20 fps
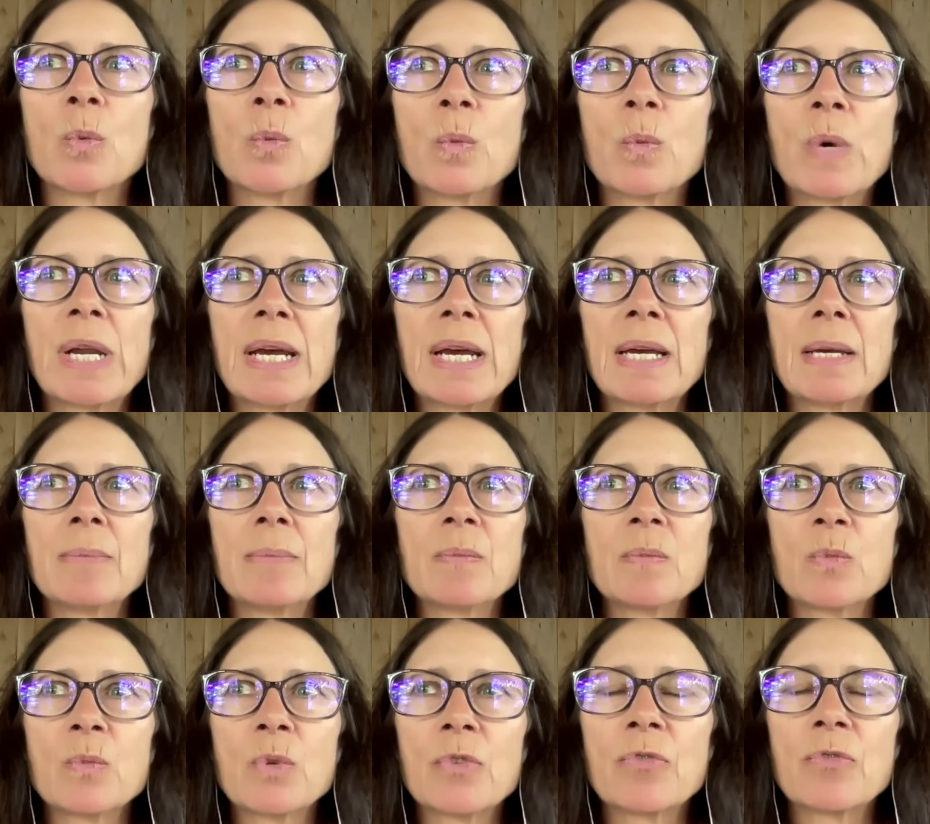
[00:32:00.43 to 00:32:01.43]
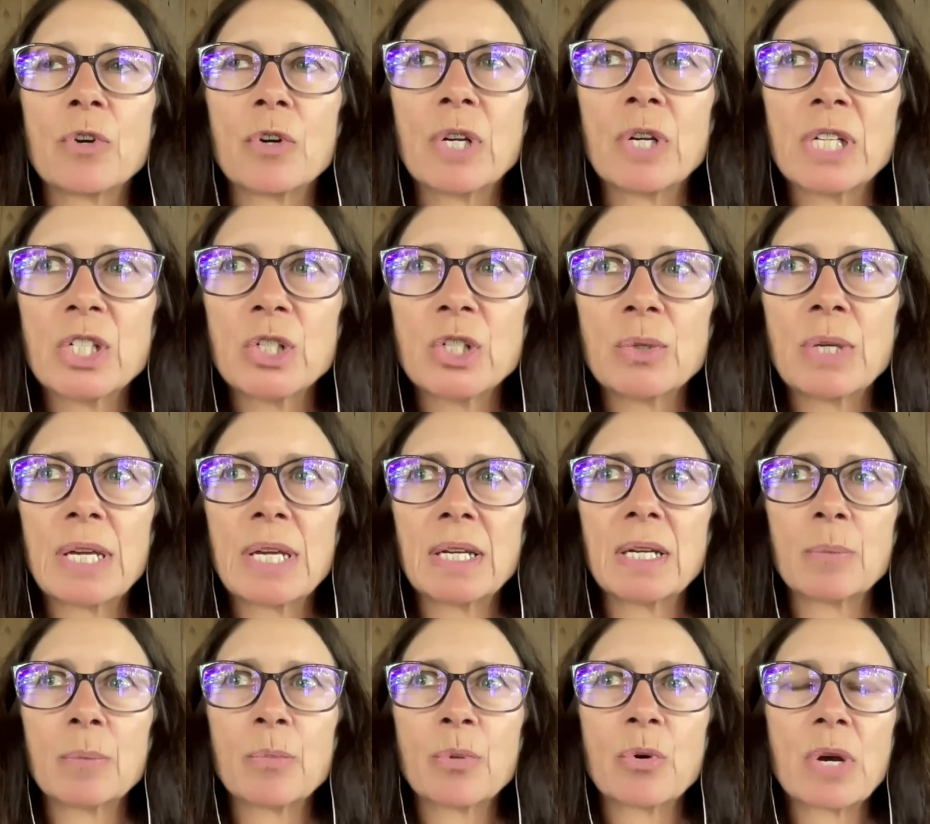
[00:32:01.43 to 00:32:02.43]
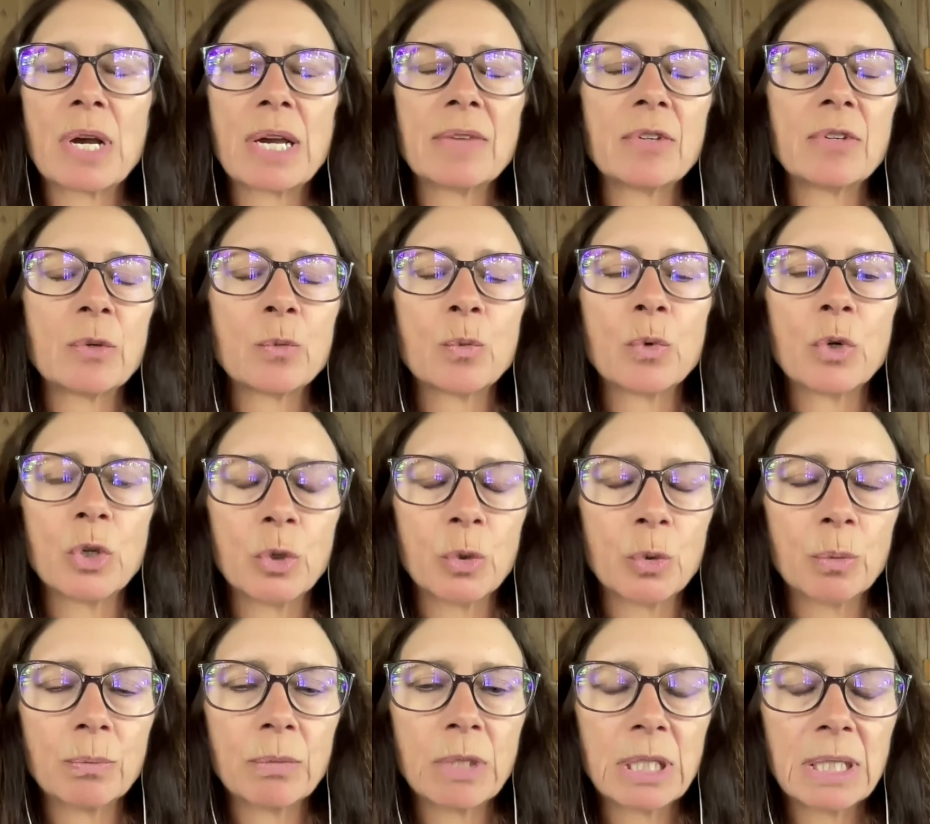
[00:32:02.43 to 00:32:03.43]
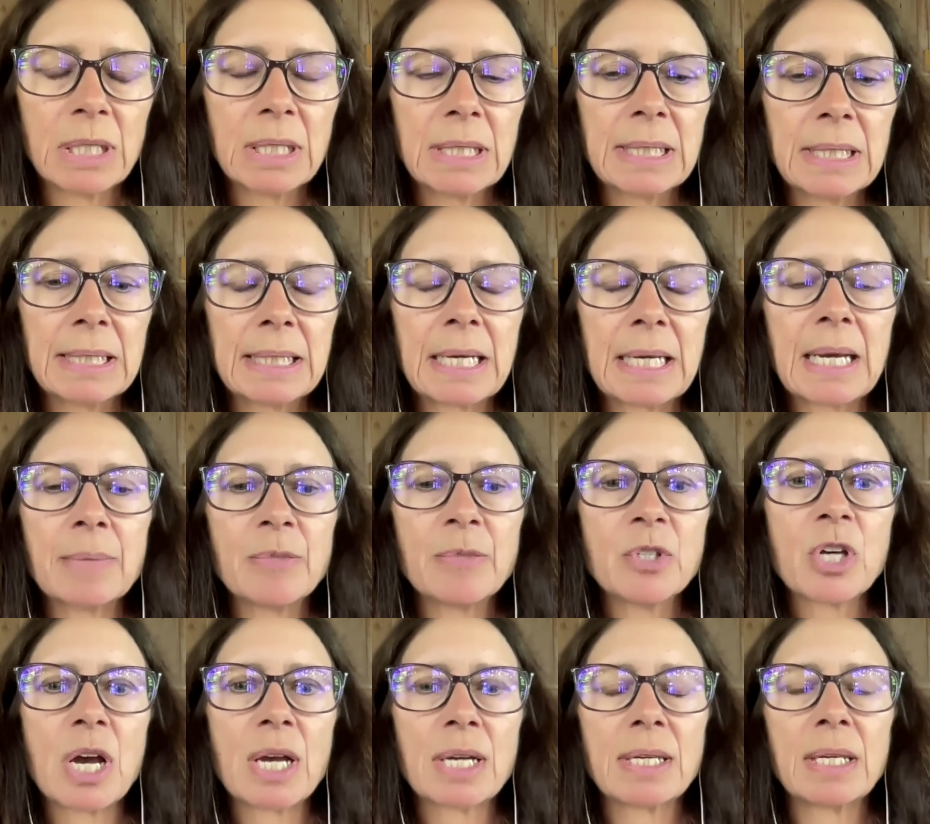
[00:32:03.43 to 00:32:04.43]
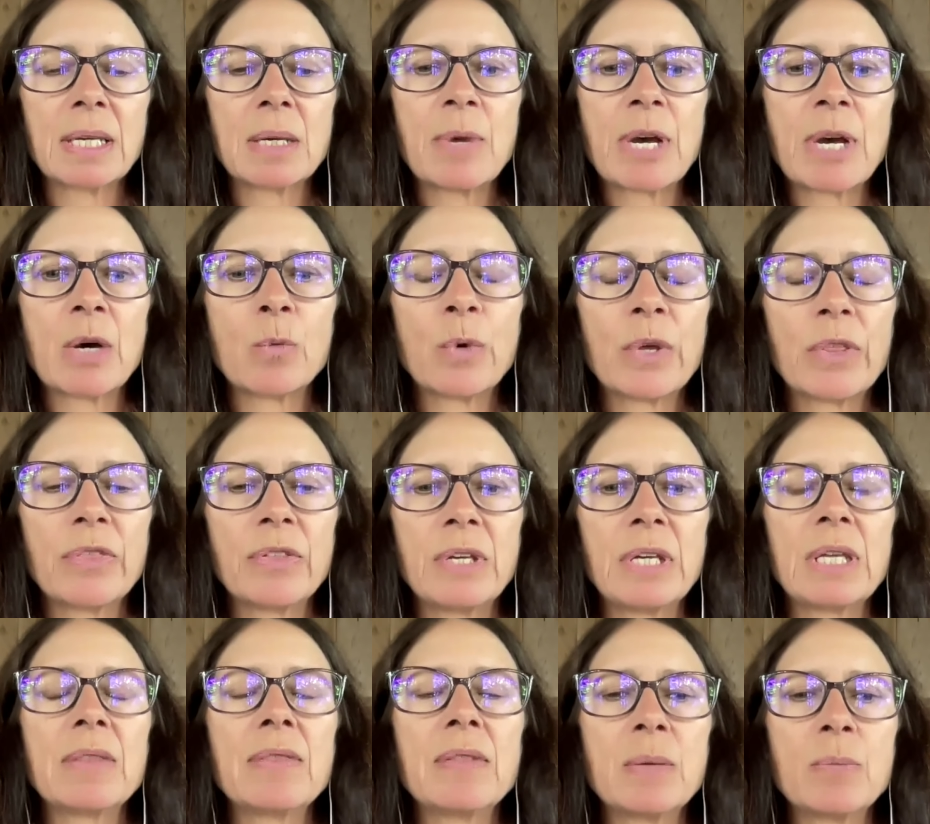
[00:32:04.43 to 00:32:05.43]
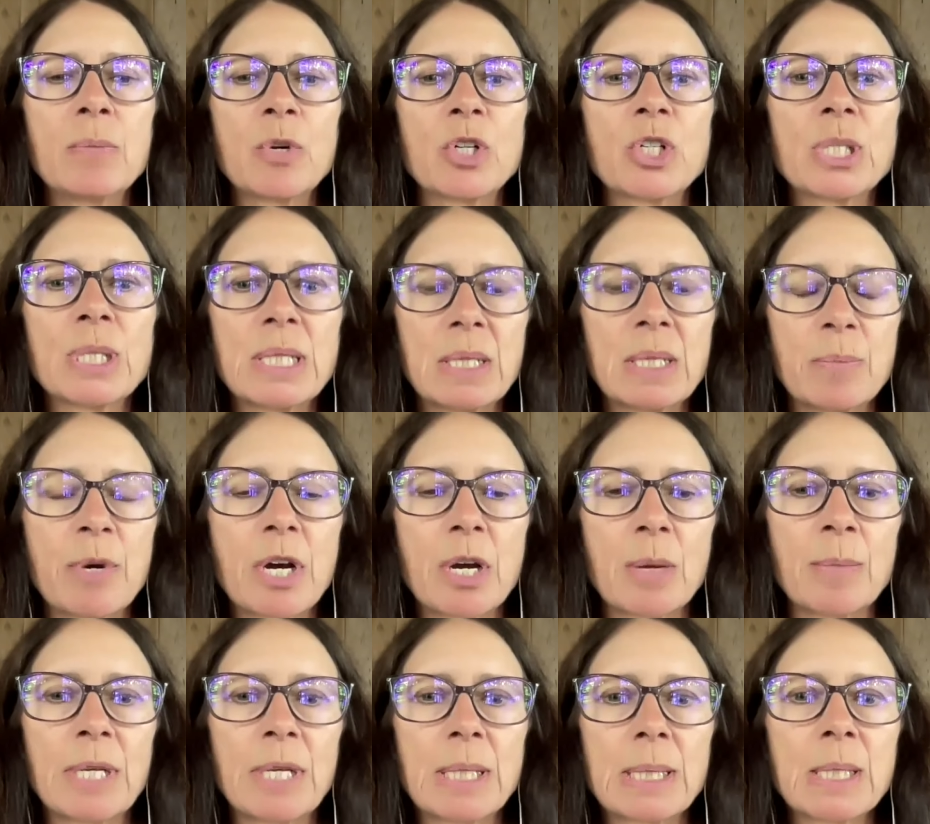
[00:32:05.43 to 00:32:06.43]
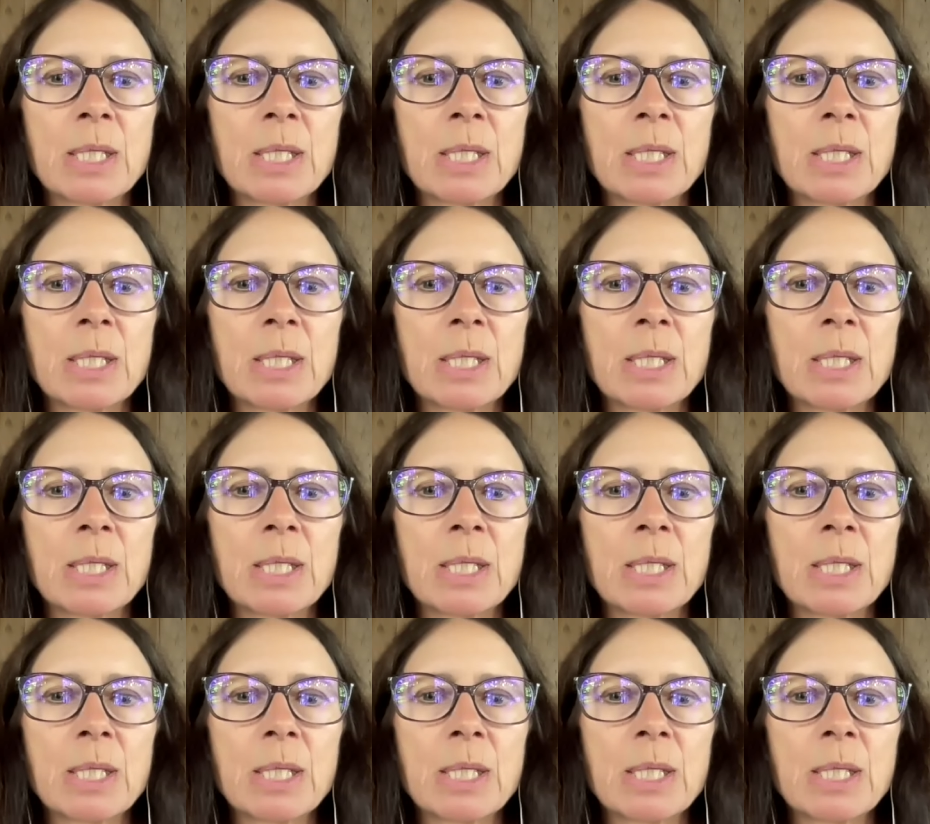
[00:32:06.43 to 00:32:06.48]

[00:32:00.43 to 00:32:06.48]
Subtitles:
when I'm referring to getting a private room, I'm talking about within the emergency department.